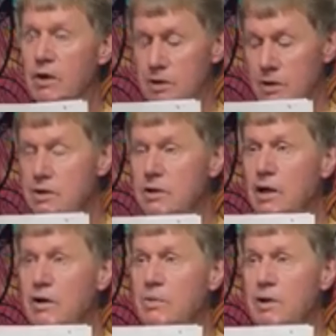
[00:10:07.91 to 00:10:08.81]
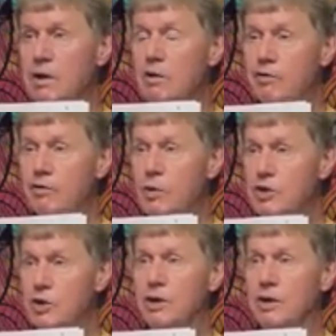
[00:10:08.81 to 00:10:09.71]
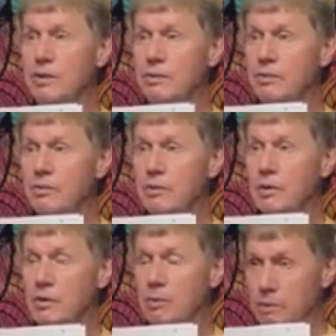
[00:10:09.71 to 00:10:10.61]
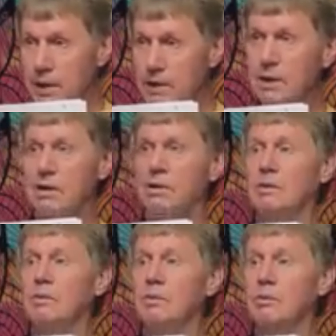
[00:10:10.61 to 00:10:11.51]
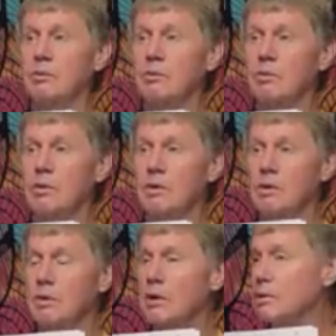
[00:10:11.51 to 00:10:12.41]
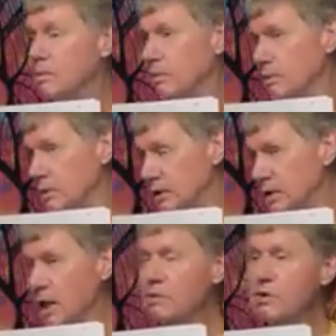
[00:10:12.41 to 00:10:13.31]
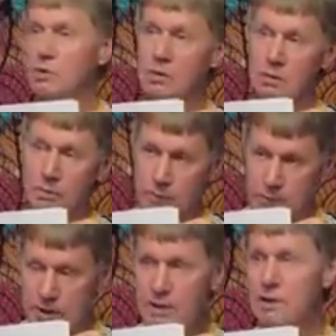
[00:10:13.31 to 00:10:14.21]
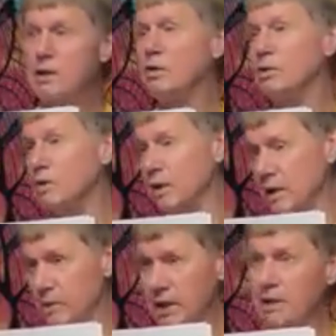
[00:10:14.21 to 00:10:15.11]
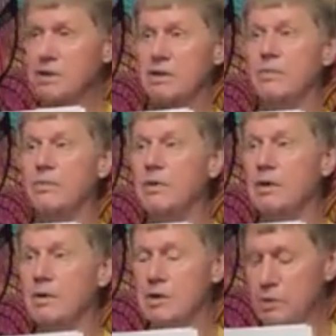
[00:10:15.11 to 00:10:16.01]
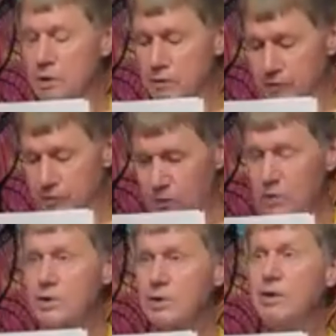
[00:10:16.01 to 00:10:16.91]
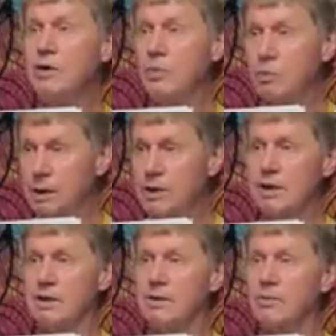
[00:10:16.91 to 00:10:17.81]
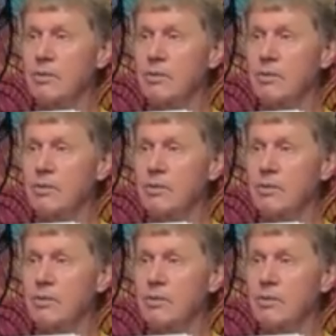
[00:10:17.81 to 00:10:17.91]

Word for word: So this can only mean for John, period. Not James or Cindy or anybody else. This means for John, period.